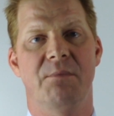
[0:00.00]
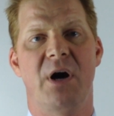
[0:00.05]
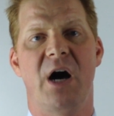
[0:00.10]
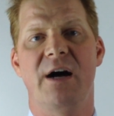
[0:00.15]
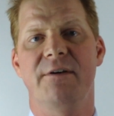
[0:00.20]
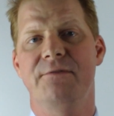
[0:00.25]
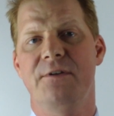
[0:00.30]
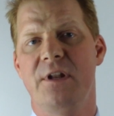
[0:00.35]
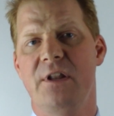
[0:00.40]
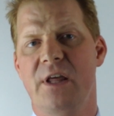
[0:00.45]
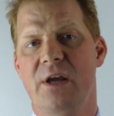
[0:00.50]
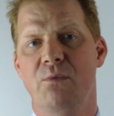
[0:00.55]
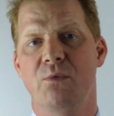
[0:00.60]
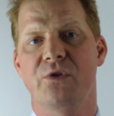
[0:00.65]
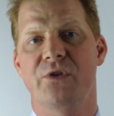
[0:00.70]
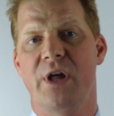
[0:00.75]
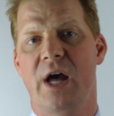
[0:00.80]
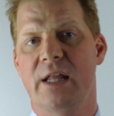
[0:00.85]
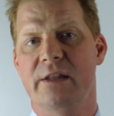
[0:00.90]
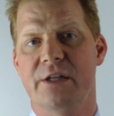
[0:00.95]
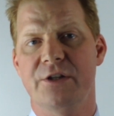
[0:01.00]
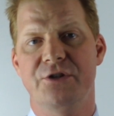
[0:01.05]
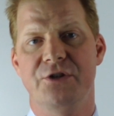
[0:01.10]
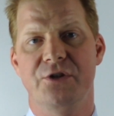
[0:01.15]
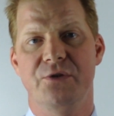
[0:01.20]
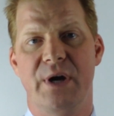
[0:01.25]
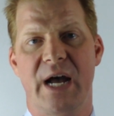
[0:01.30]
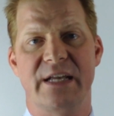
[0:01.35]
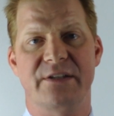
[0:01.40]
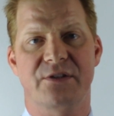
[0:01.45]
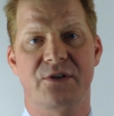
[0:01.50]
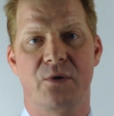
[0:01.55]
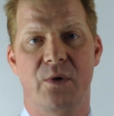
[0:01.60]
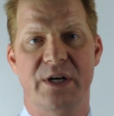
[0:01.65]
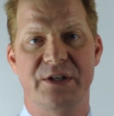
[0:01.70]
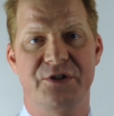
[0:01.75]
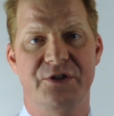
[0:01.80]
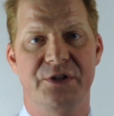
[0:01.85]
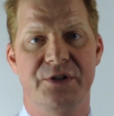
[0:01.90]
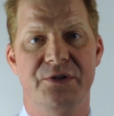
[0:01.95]
Often they will not let you ask
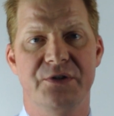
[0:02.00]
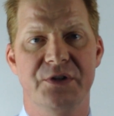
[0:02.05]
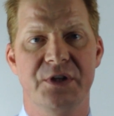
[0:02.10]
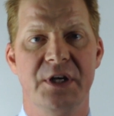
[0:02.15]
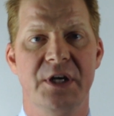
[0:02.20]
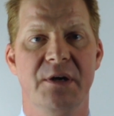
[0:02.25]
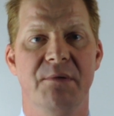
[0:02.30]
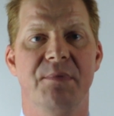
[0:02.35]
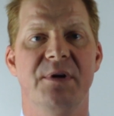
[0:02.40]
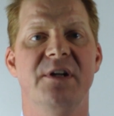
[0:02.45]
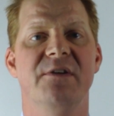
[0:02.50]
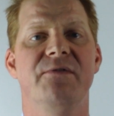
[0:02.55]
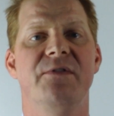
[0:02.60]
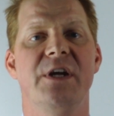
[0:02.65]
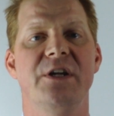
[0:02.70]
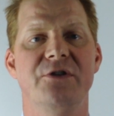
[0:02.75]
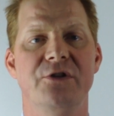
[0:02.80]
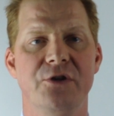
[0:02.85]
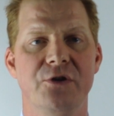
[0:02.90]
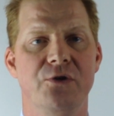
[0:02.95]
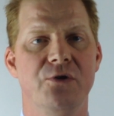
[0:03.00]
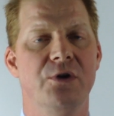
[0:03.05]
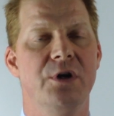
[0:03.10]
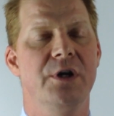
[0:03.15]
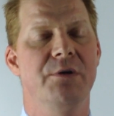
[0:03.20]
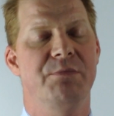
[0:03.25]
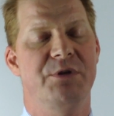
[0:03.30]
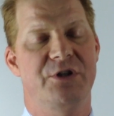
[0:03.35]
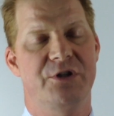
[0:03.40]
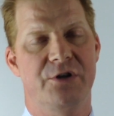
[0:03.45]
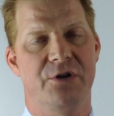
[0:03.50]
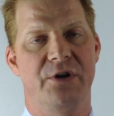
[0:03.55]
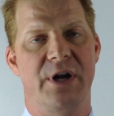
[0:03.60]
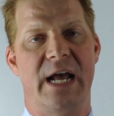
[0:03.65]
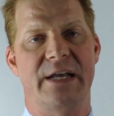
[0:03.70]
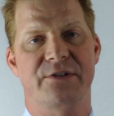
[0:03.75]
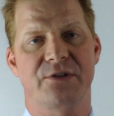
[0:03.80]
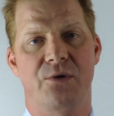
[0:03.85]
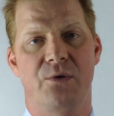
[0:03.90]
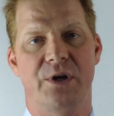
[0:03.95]
questions, but if they do, be sure and
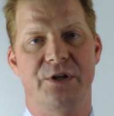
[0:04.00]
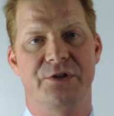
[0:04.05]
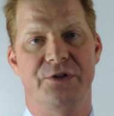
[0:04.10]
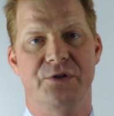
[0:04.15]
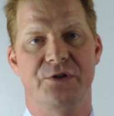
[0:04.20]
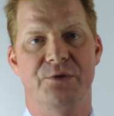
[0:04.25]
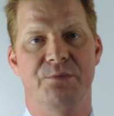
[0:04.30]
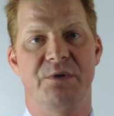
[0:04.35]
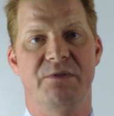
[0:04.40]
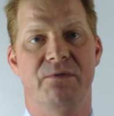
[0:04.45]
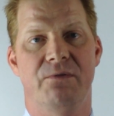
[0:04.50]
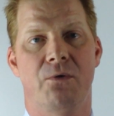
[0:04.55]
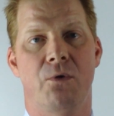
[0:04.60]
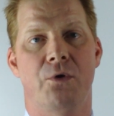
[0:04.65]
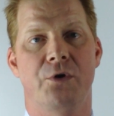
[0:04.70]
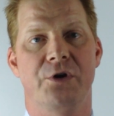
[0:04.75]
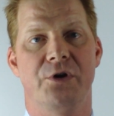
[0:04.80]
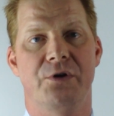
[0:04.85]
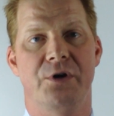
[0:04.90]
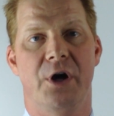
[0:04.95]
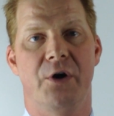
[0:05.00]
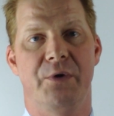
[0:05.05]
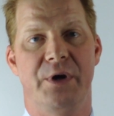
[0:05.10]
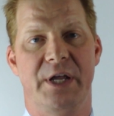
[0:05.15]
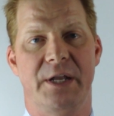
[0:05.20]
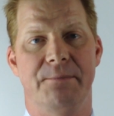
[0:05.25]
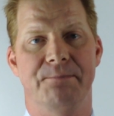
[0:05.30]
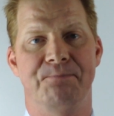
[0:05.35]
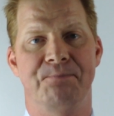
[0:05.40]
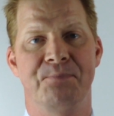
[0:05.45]
ask questions before you go in.